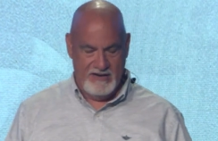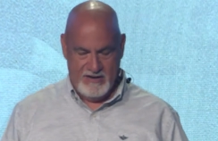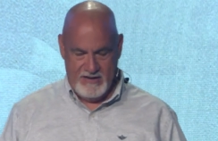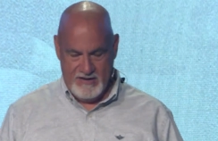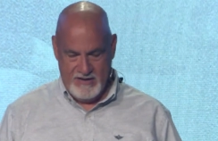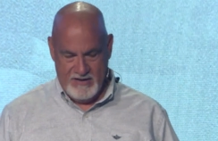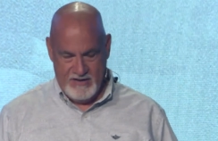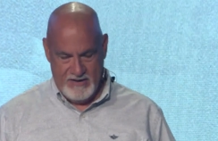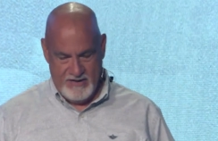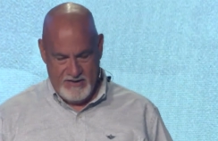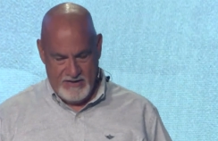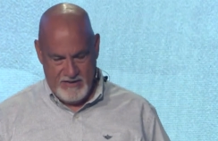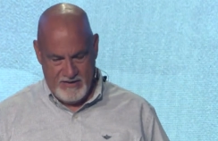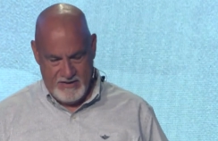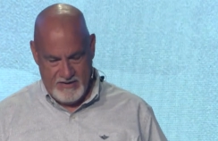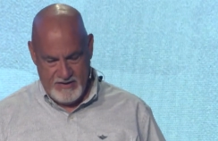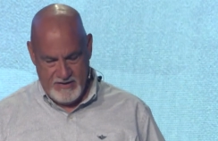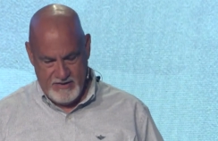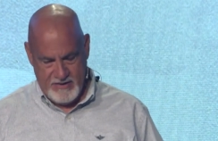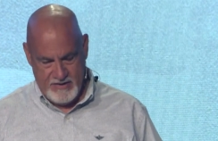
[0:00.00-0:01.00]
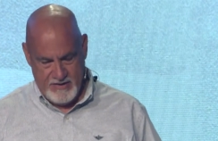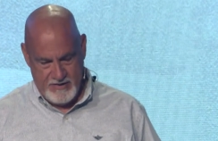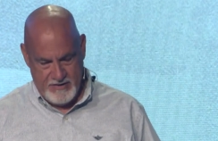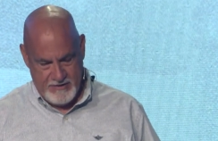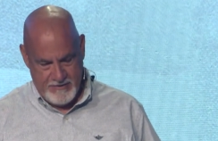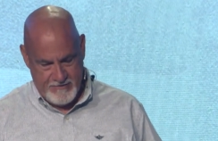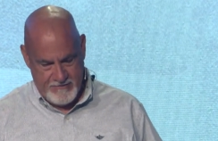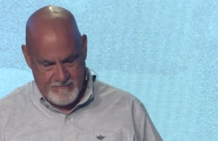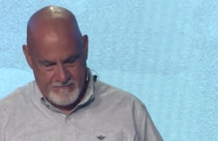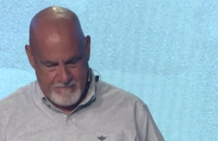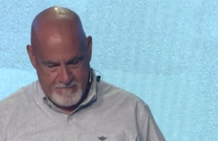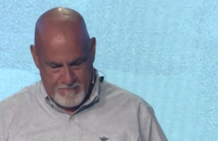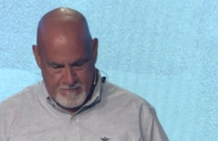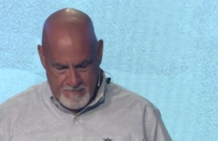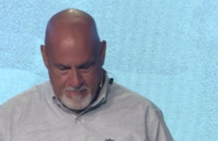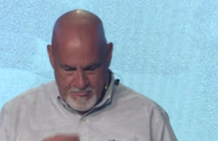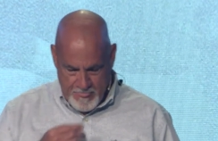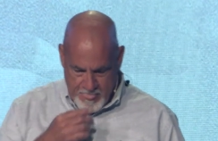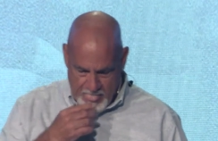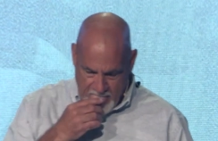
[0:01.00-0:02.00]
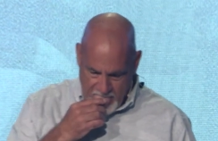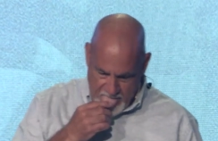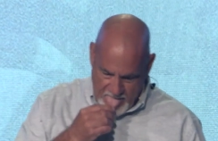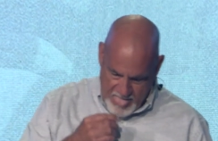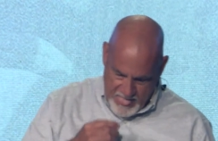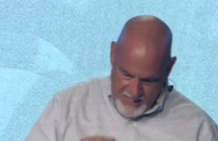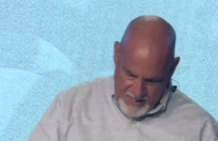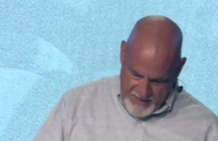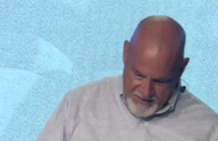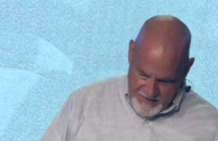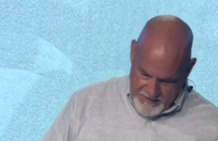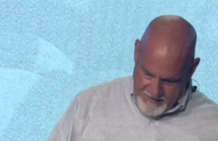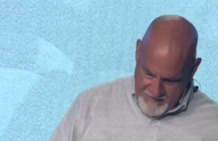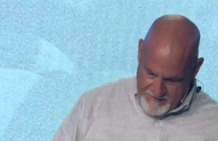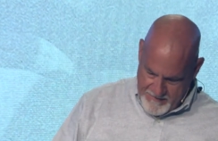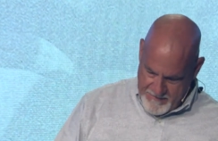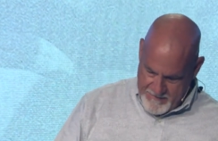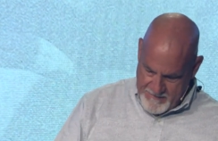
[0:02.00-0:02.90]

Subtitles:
(no one is talking)